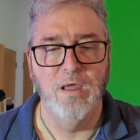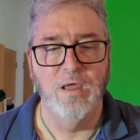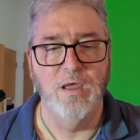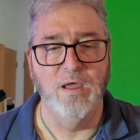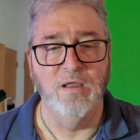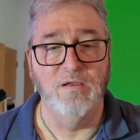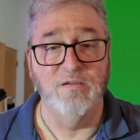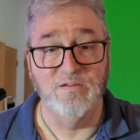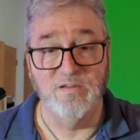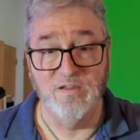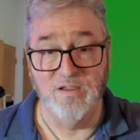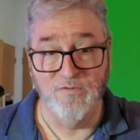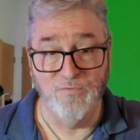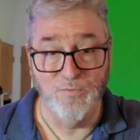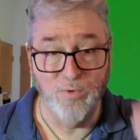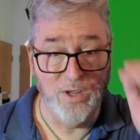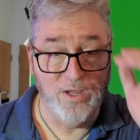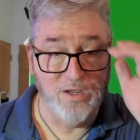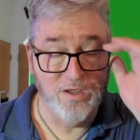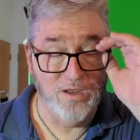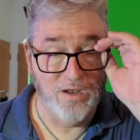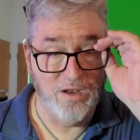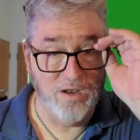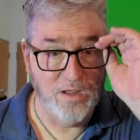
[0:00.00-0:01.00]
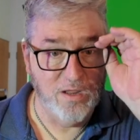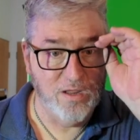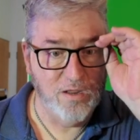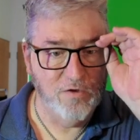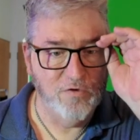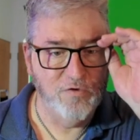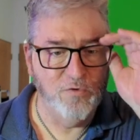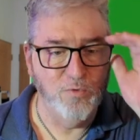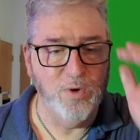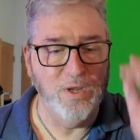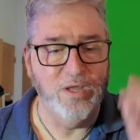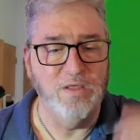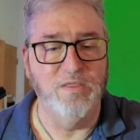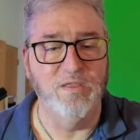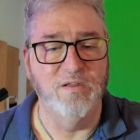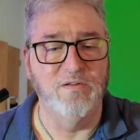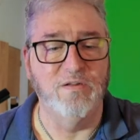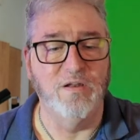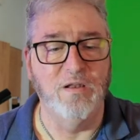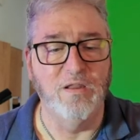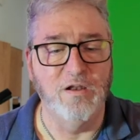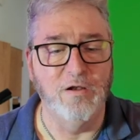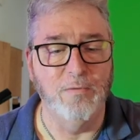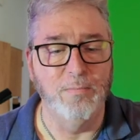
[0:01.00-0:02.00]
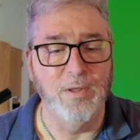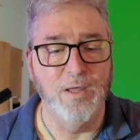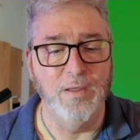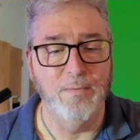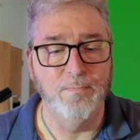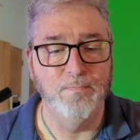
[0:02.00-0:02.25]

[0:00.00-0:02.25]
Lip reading: and see if we can tweak this a little bit.